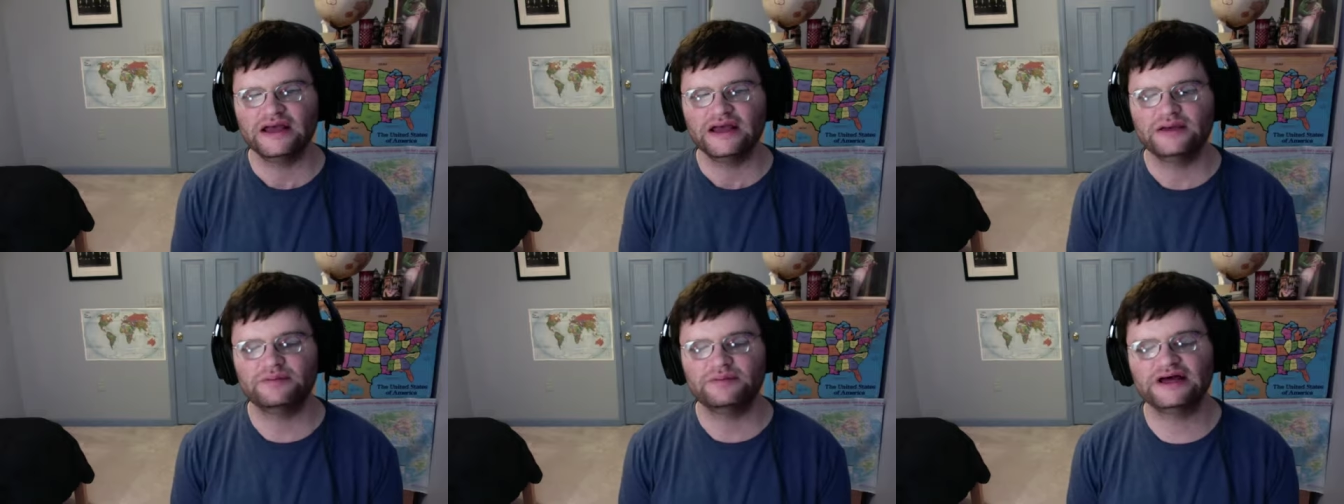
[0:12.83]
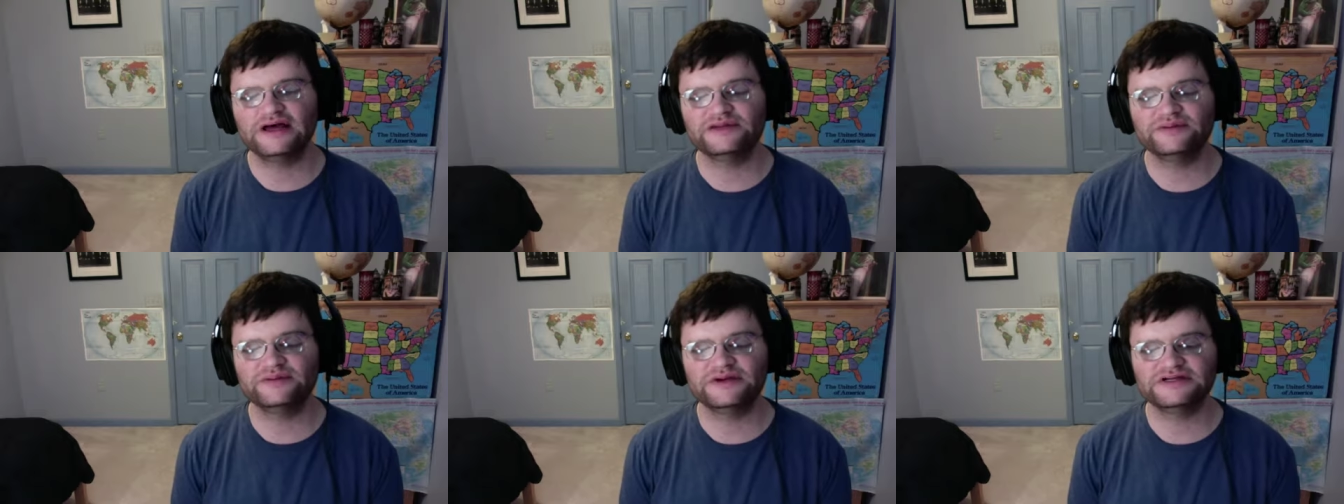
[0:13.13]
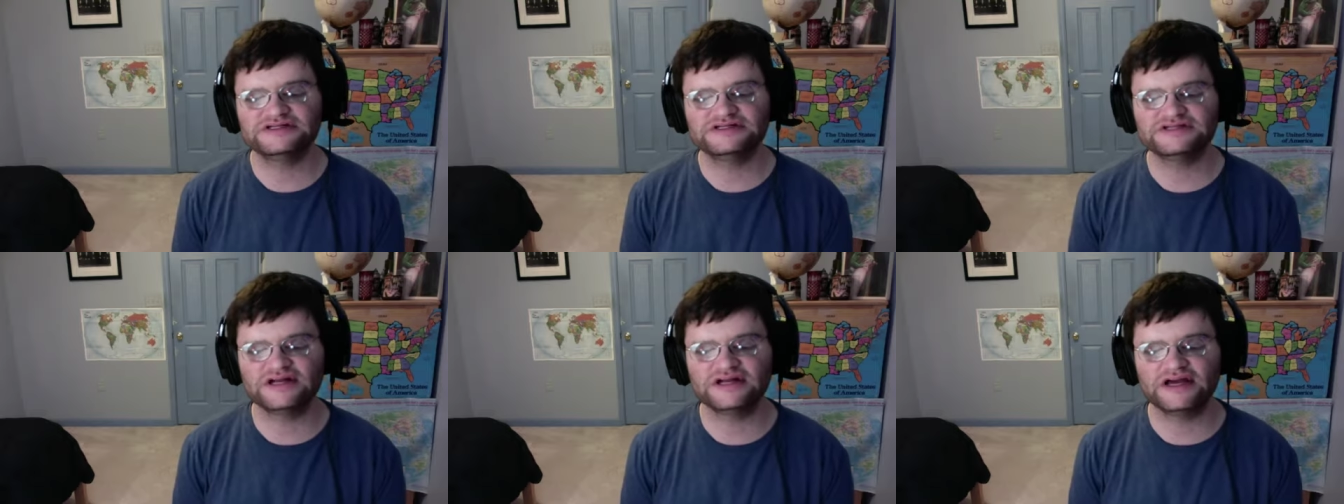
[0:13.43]
By the way,
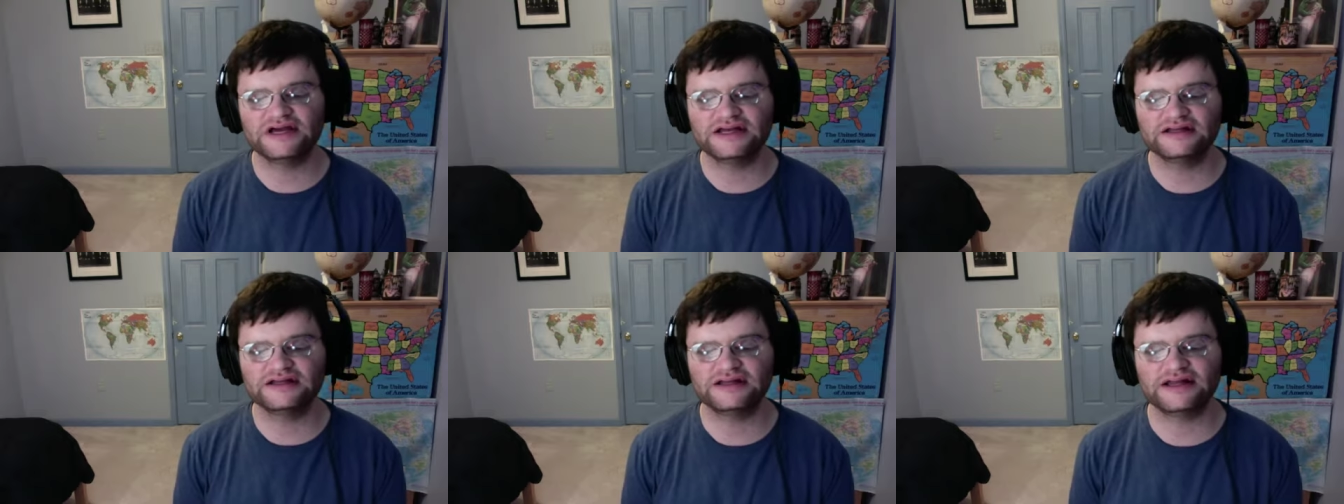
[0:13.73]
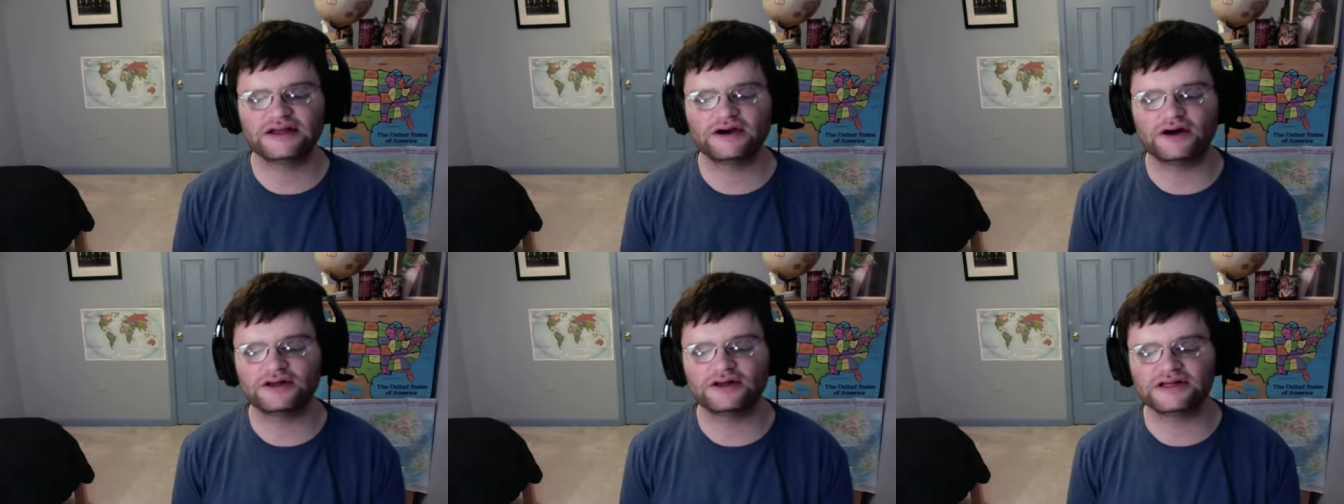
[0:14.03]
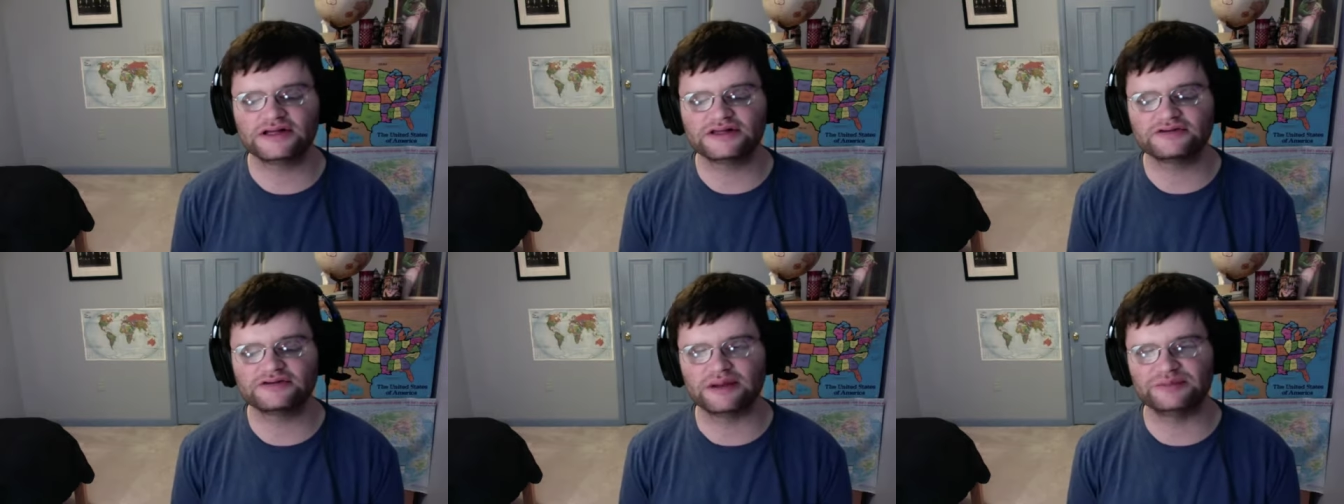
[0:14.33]
tonight, like all
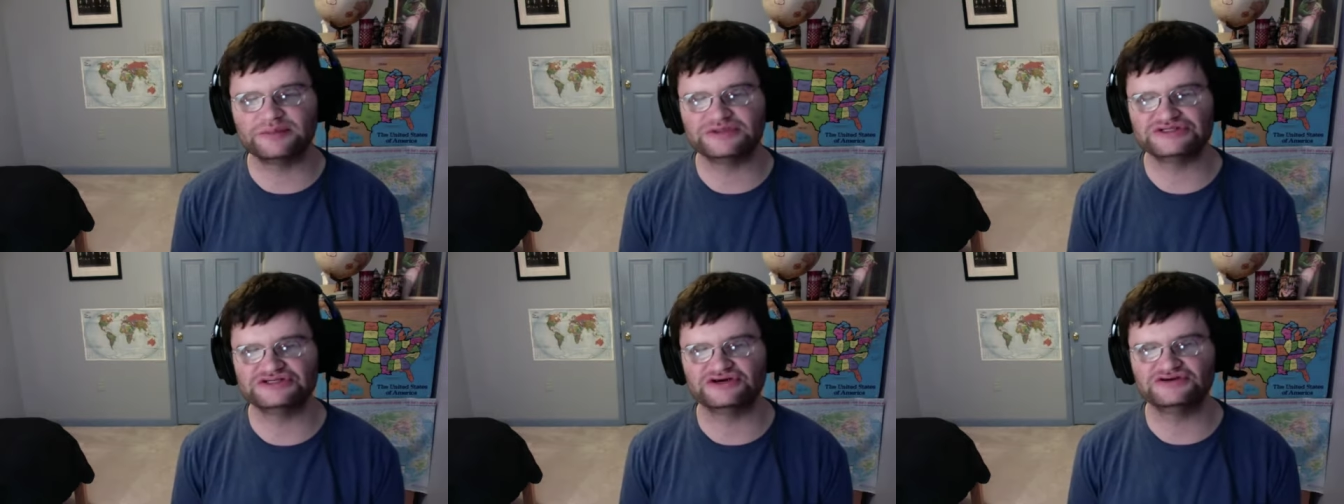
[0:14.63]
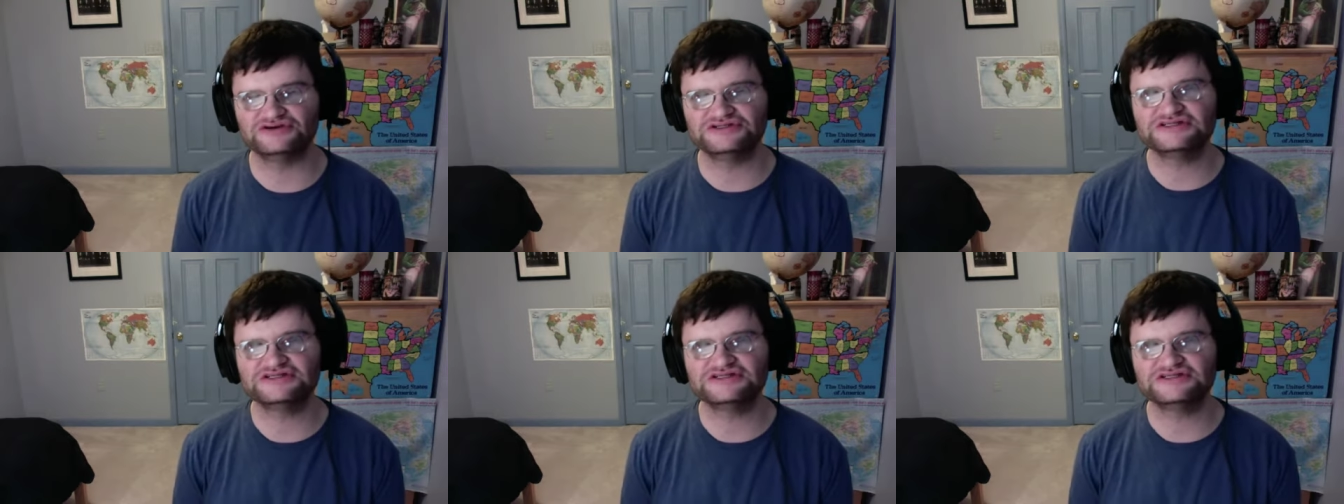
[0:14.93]
other episodes,